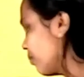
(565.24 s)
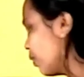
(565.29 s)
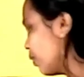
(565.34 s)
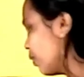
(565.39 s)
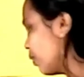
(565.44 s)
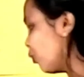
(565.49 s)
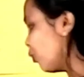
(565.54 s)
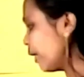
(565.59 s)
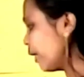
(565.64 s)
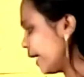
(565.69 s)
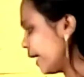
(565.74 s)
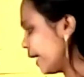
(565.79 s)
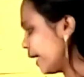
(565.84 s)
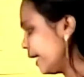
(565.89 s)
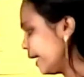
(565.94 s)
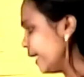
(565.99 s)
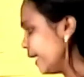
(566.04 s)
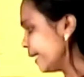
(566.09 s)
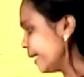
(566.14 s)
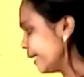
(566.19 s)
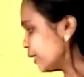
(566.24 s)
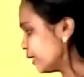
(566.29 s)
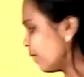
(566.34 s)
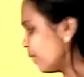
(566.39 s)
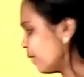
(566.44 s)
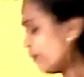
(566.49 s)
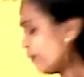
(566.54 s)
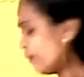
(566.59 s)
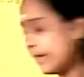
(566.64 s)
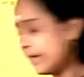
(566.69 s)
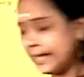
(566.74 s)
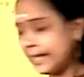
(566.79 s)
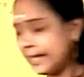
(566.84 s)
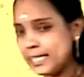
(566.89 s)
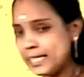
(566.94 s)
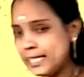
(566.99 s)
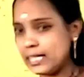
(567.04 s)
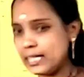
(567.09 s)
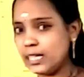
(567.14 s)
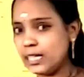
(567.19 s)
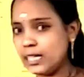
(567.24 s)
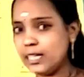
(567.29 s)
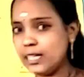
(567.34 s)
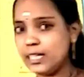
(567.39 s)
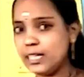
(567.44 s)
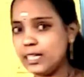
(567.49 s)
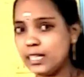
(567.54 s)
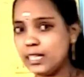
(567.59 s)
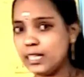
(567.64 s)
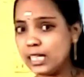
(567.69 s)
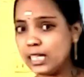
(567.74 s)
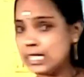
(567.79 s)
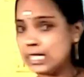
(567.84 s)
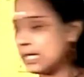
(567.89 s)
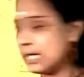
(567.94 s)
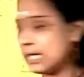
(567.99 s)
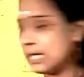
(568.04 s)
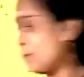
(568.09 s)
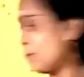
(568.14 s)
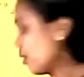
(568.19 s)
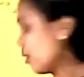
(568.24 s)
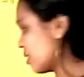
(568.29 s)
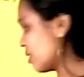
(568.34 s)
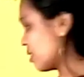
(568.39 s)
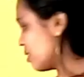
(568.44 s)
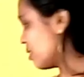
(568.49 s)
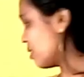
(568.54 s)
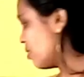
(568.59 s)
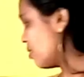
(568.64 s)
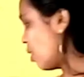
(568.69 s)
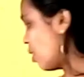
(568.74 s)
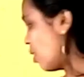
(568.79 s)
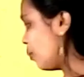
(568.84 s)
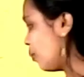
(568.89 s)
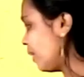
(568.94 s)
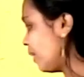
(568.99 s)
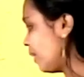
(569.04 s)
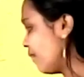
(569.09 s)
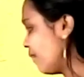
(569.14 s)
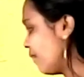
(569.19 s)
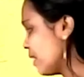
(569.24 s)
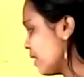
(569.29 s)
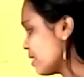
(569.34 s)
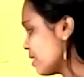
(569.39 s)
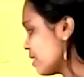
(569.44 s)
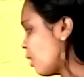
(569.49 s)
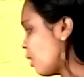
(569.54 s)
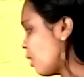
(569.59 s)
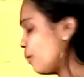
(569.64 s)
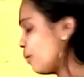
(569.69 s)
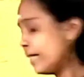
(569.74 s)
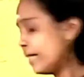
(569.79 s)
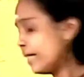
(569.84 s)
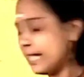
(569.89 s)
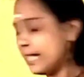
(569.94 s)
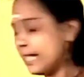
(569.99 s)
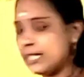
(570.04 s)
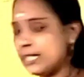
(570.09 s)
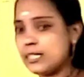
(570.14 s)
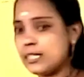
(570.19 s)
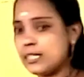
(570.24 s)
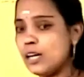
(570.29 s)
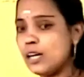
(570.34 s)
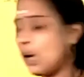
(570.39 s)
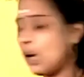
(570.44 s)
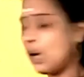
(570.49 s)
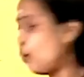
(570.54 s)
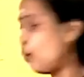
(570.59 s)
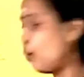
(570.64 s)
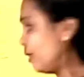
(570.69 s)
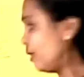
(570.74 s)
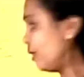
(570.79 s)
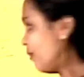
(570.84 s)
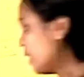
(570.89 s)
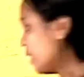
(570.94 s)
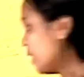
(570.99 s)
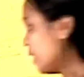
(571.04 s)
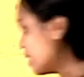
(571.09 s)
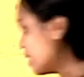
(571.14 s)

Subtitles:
Okay. Next one, very easy. Easy box. How many ones? How many tens? How many ones?